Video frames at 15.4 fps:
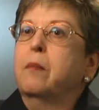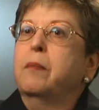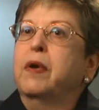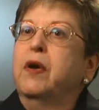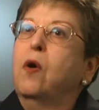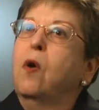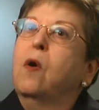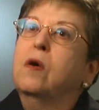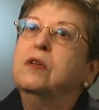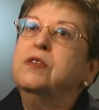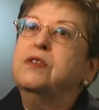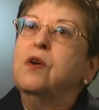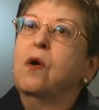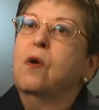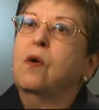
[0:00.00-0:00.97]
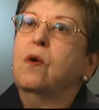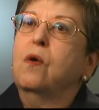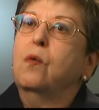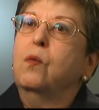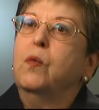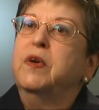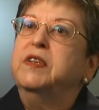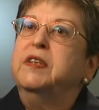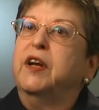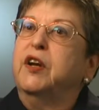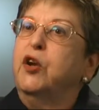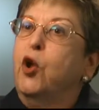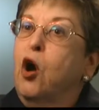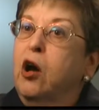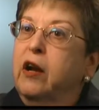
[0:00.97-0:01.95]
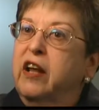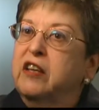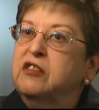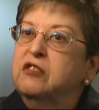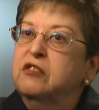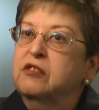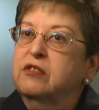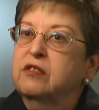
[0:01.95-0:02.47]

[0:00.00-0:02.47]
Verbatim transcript: but also with their knowledge